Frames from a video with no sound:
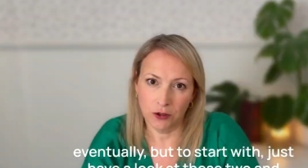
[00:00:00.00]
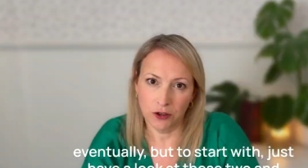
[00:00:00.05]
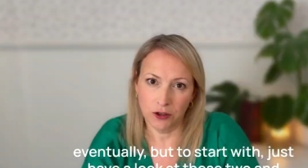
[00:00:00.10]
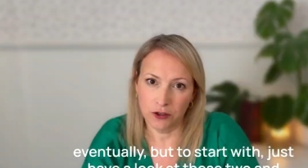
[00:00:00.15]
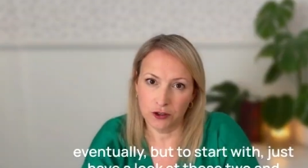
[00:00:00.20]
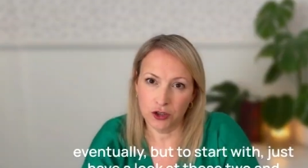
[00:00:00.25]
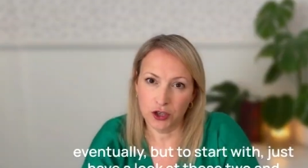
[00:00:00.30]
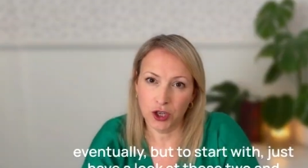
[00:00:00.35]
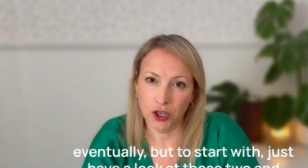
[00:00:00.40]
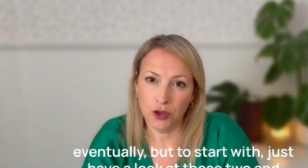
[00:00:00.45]
at
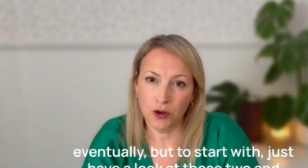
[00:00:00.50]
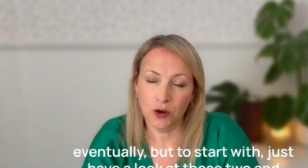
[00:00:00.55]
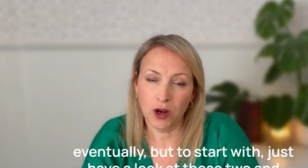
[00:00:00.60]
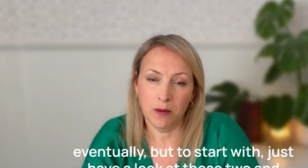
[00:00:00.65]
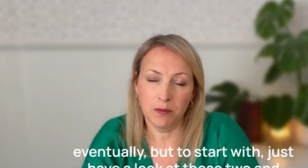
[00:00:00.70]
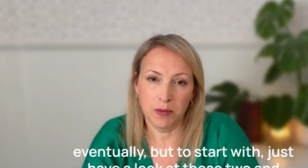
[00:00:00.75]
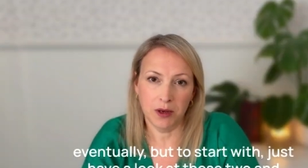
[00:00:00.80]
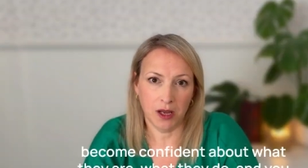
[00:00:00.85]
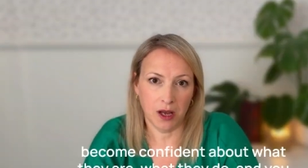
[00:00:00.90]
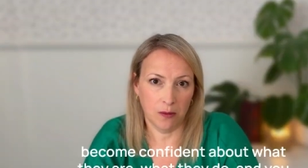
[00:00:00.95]
those two
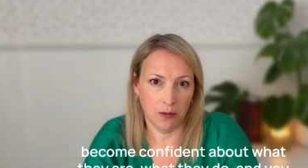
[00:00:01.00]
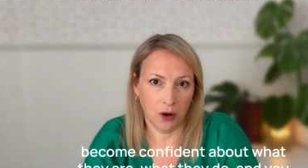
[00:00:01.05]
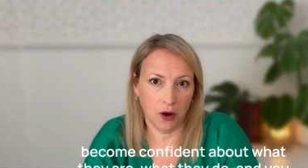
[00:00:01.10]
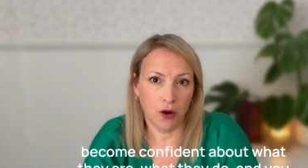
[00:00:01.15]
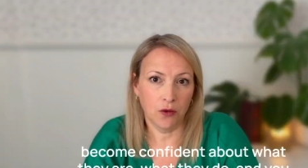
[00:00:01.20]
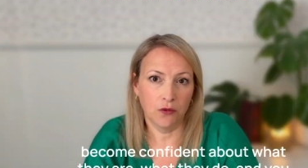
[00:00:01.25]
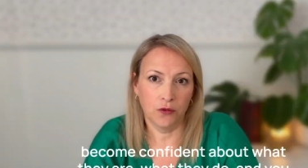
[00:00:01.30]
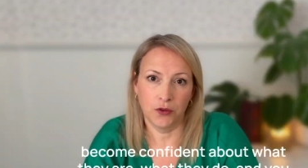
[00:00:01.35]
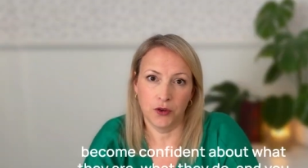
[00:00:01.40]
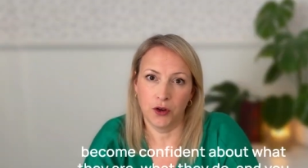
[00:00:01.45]
and become
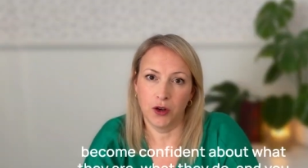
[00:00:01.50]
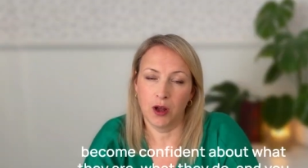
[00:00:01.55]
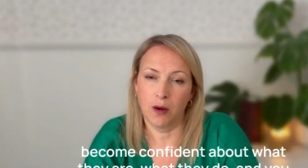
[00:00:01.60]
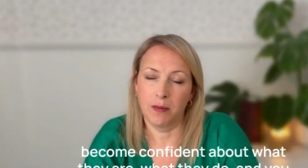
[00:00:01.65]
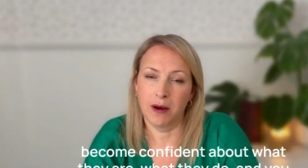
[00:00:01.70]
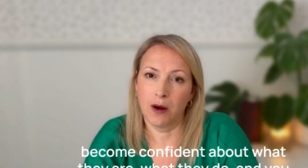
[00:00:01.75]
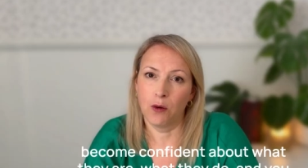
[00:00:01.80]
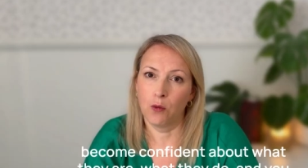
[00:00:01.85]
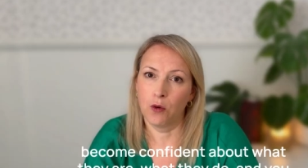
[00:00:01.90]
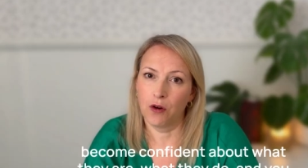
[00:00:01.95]
confident
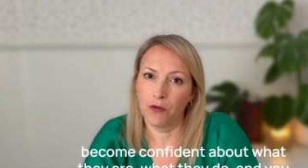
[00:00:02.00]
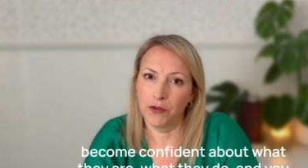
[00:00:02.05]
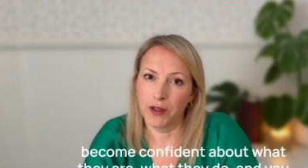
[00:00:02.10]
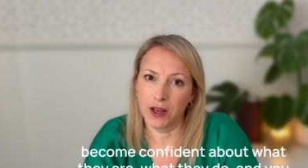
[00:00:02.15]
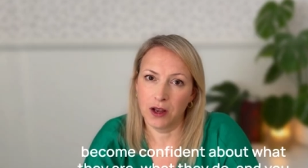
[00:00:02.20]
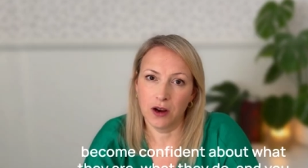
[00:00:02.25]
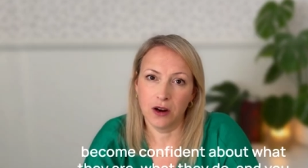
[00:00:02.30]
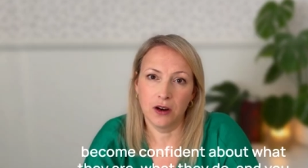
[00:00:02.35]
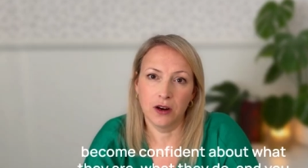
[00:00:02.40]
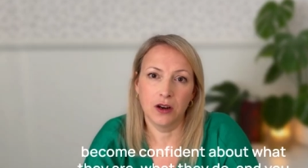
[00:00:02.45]
about what
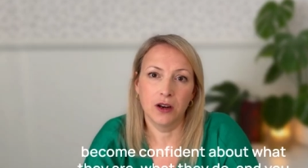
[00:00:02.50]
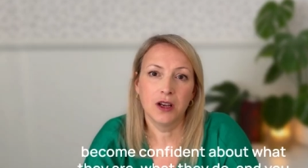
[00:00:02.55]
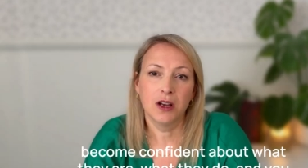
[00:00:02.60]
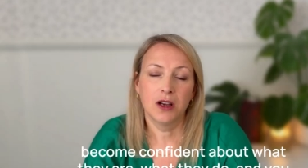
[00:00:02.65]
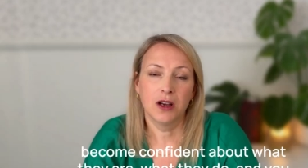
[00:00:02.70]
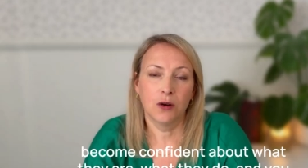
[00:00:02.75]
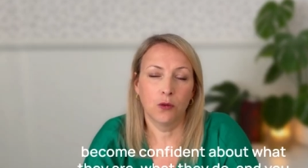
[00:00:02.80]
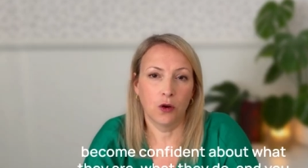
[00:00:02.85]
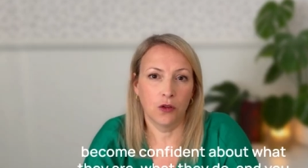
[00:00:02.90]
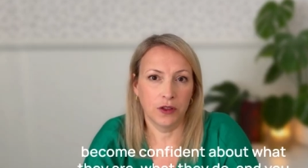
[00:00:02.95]
they are,
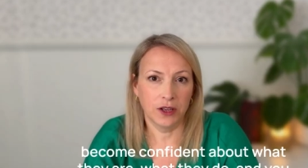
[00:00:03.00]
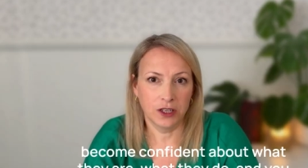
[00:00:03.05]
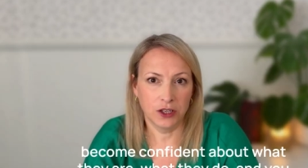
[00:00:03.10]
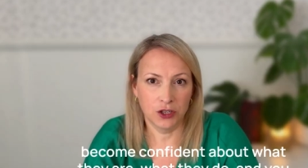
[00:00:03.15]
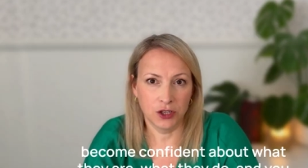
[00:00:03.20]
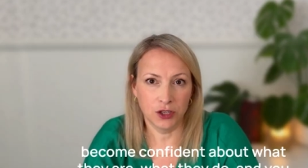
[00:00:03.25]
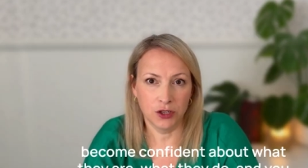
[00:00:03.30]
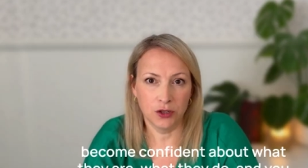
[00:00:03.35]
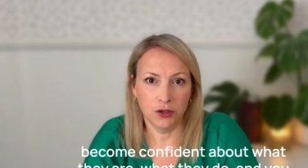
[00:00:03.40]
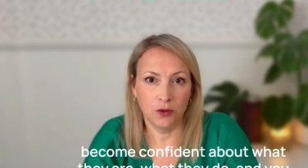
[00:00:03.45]
what they
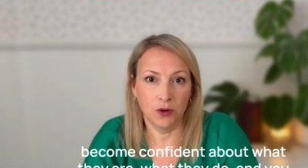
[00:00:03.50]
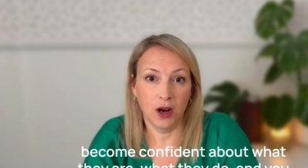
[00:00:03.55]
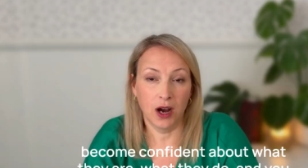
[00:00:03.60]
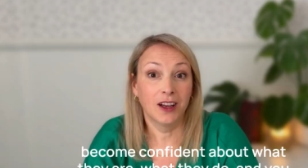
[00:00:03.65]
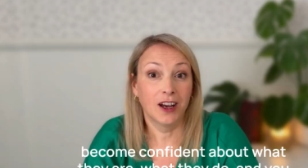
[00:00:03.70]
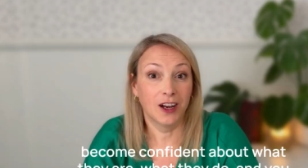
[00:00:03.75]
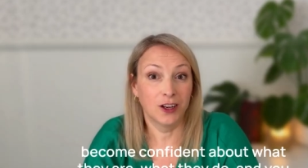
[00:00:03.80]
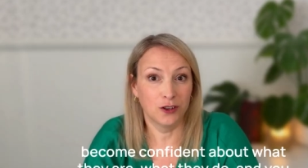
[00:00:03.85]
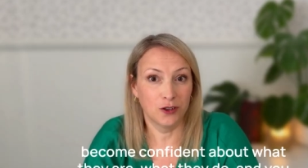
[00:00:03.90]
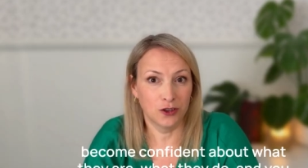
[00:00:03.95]
do,
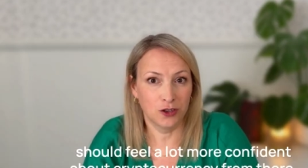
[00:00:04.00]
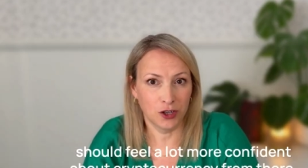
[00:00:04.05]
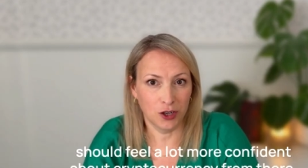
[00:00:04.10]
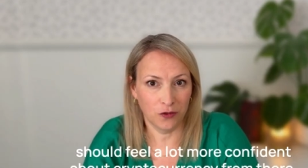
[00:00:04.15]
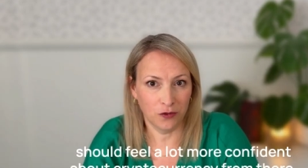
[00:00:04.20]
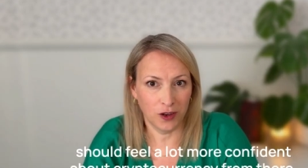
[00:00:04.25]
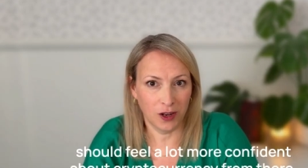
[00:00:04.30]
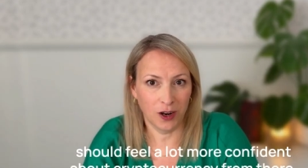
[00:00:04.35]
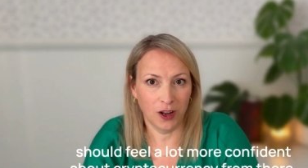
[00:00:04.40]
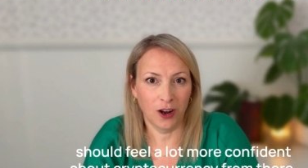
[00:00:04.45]
and you should
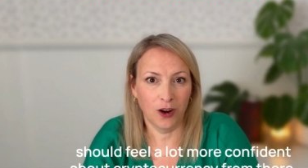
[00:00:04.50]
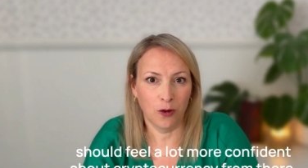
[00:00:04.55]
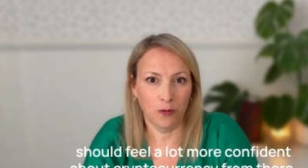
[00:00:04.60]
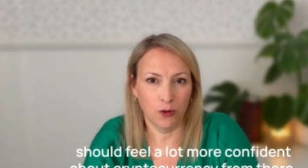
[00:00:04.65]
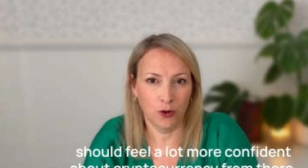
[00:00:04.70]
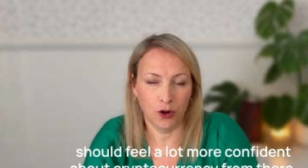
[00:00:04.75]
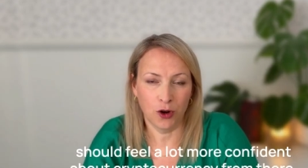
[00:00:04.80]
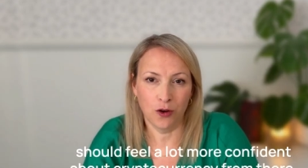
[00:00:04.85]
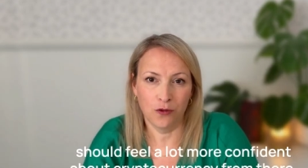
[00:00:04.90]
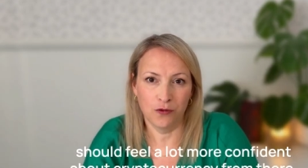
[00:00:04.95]
feel a lot
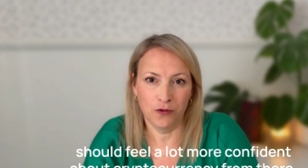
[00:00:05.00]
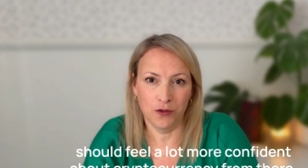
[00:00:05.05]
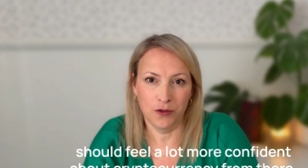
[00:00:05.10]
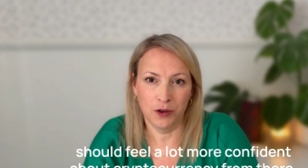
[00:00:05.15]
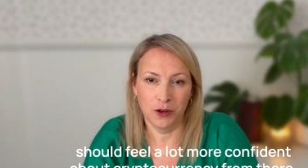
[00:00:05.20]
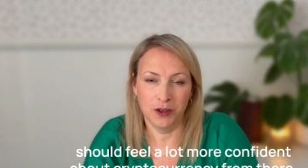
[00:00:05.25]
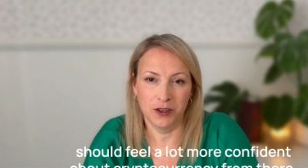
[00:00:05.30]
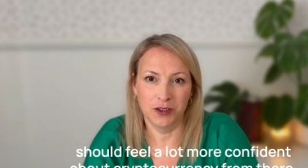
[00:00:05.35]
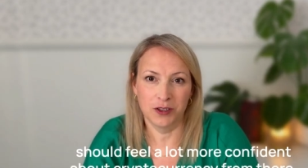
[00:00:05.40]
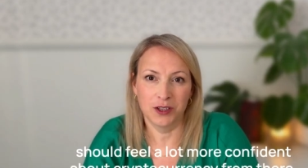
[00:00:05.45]
more
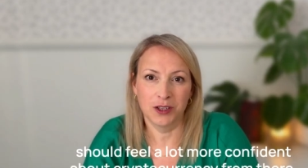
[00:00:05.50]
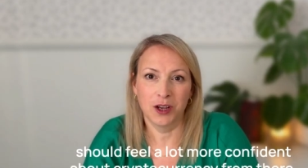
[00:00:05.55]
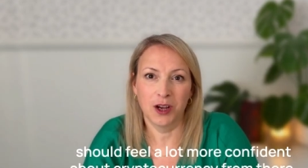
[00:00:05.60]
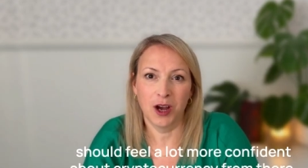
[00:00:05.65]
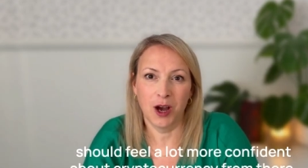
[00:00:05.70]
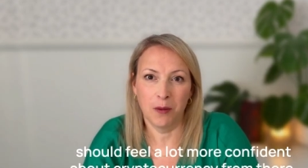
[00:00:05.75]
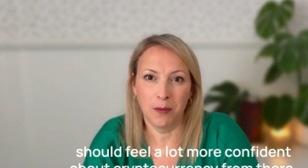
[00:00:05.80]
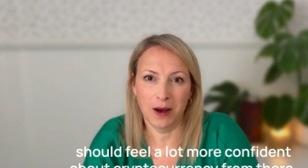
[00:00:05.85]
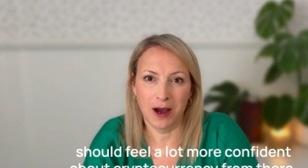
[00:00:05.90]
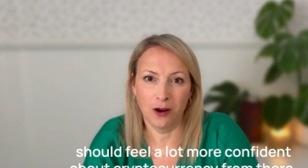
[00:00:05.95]
confident
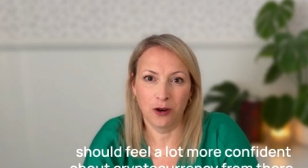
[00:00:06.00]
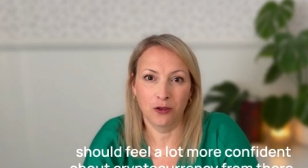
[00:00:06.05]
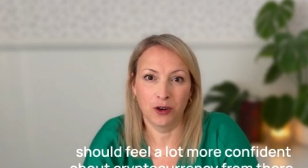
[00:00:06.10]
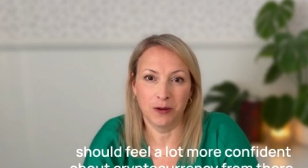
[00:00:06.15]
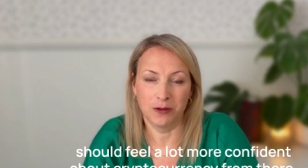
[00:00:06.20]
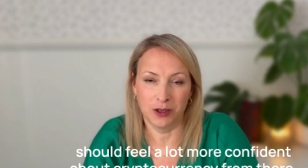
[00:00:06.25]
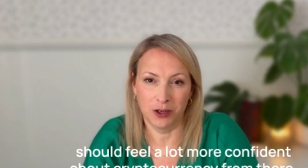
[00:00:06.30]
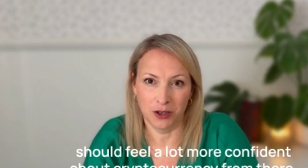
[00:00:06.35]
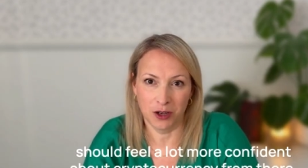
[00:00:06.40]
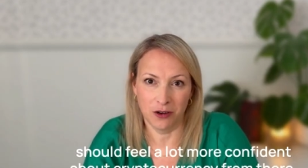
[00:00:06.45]
about
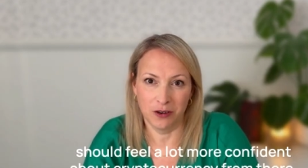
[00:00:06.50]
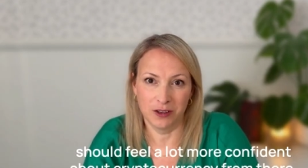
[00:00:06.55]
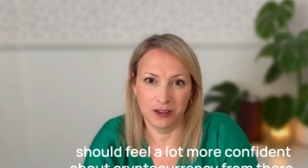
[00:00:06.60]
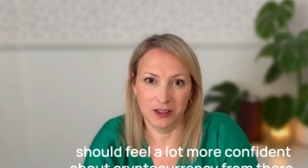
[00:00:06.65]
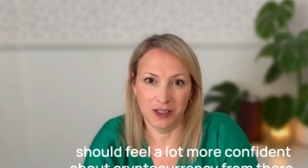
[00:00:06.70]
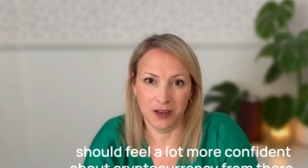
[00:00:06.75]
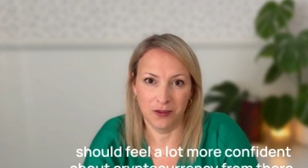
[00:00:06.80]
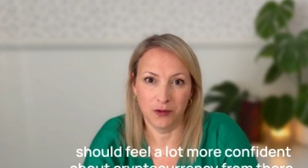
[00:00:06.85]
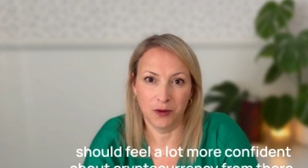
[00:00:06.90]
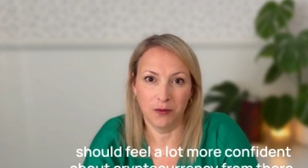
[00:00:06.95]

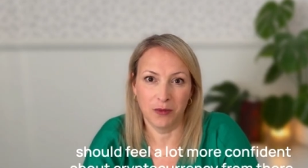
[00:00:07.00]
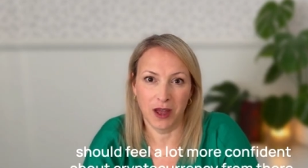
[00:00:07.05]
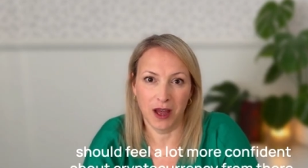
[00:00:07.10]
cryptocurrency from